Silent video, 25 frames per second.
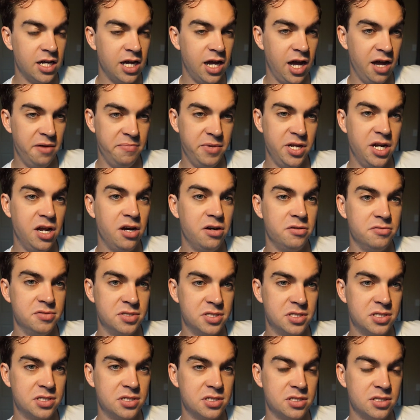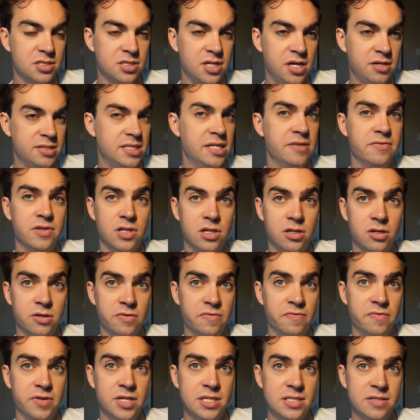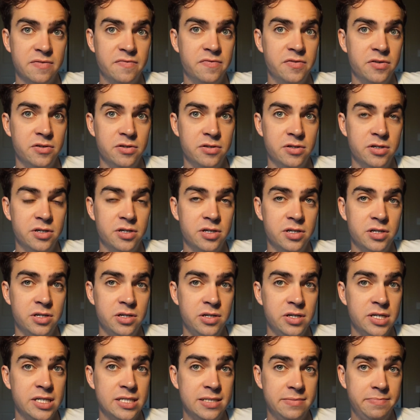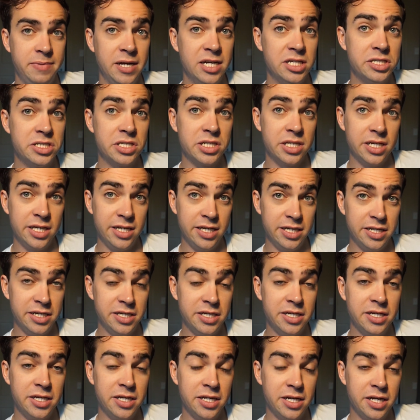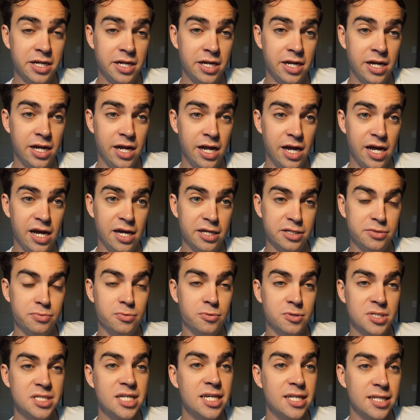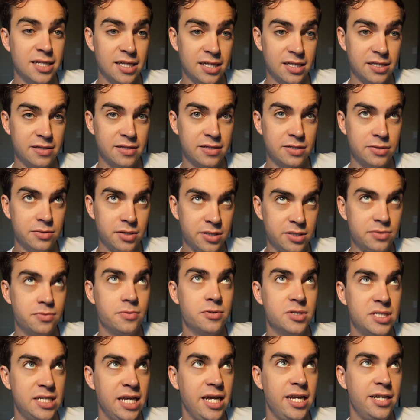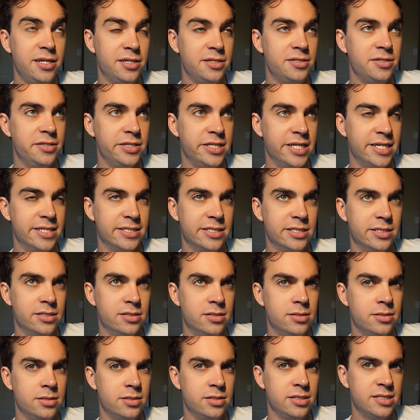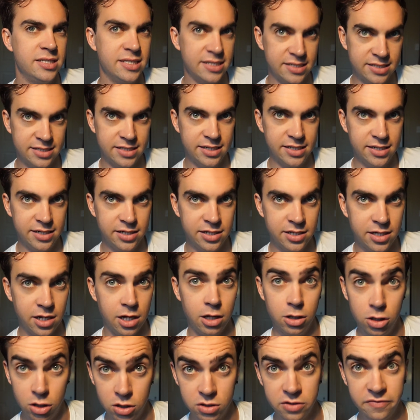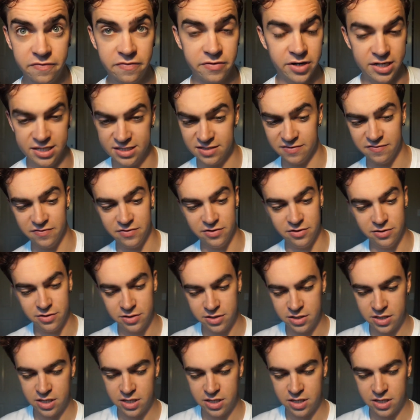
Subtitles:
I mean, I was having a lot of freezer food, especially towards the end of 2016. A lot of freezer food.